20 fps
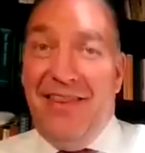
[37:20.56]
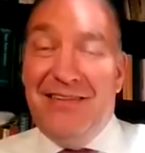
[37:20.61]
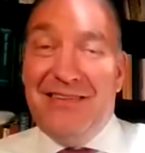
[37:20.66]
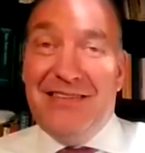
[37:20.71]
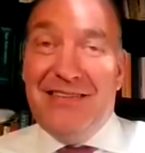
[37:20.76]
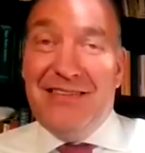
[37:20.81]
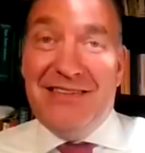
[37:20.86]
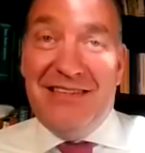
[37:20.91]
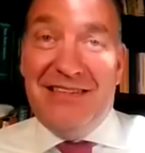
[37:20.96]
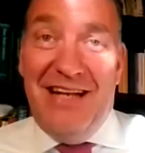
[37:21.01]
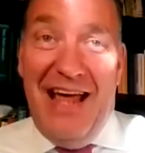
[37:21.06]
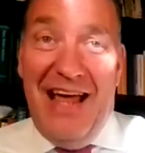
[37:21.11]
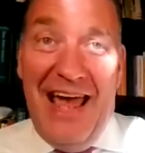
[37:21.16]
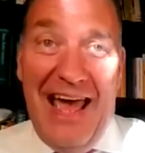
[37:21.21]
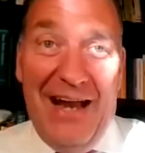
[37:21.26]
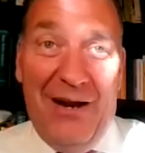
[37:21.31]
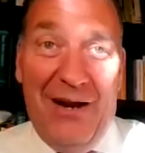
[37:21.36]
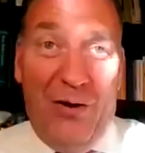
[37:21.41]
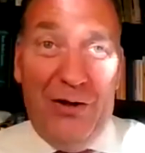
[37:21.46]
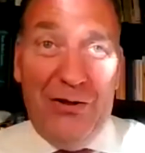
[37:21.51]
this is an
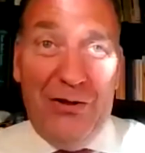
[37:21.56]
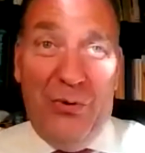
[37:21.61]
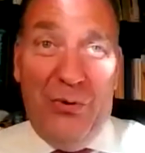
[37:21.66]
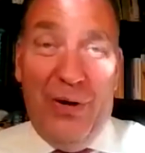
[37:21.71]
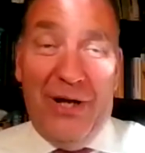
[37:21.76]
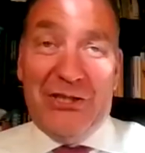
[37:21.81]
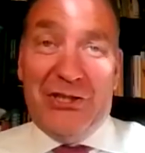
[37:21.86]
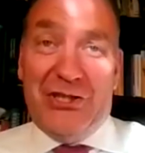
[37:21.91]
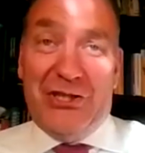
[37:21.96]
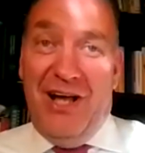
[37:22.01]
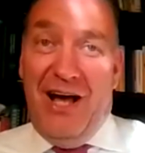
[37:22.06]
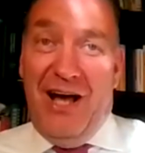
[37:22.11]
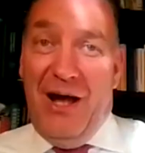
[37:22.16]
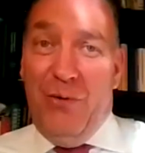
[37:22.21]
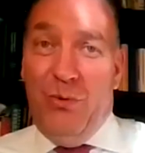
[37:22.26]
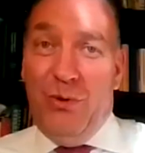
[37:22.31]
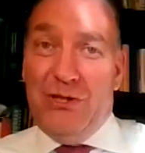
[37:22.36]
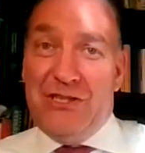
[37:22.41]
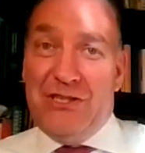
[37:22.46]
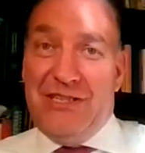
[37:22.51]
add-on question, I
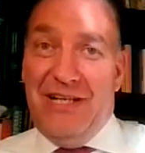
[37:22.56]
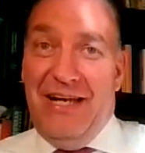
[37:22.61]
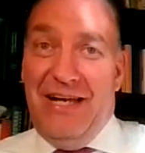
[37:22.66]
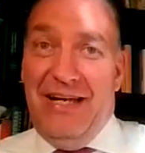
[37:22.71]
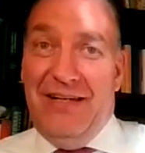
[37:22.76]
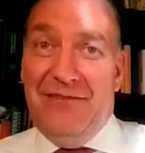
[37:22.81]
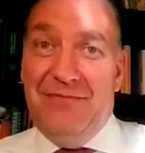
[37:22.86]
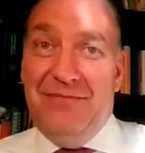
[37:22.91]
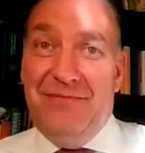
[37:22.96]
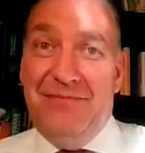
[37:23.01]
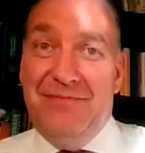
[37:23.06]
would say.